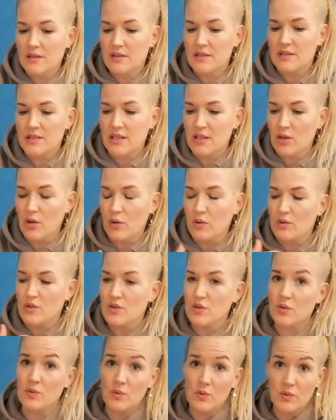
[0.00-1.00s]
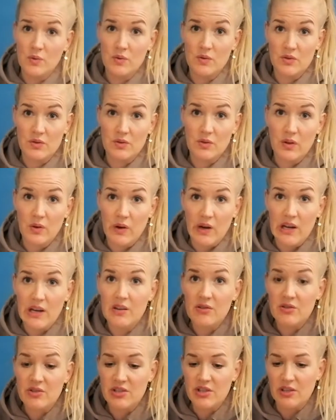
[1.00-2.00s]
denote to your
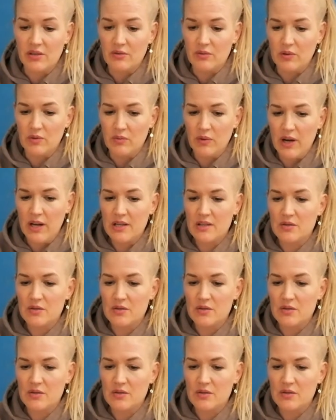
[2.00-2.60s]
inner children, right?